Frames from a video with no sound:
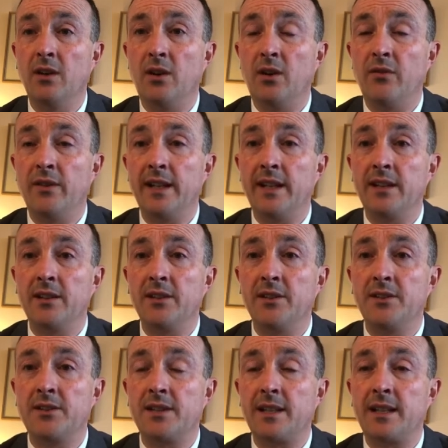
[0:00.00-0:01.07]
of
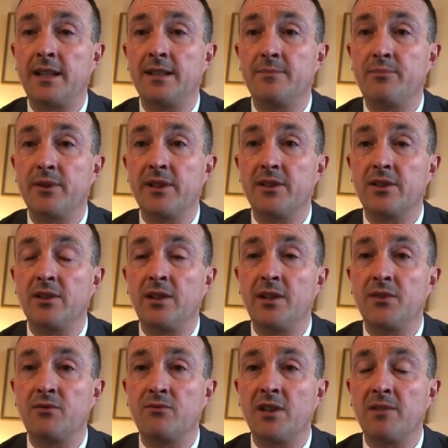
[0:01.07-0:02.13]
England and British
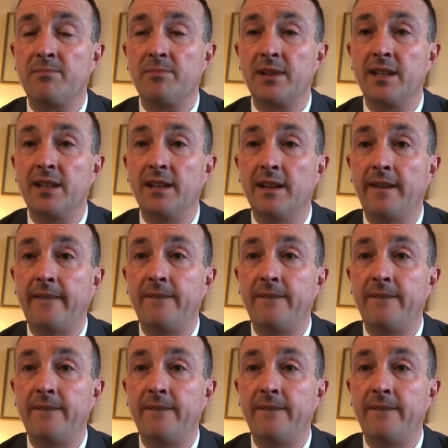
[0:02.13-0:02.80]
Lions rugby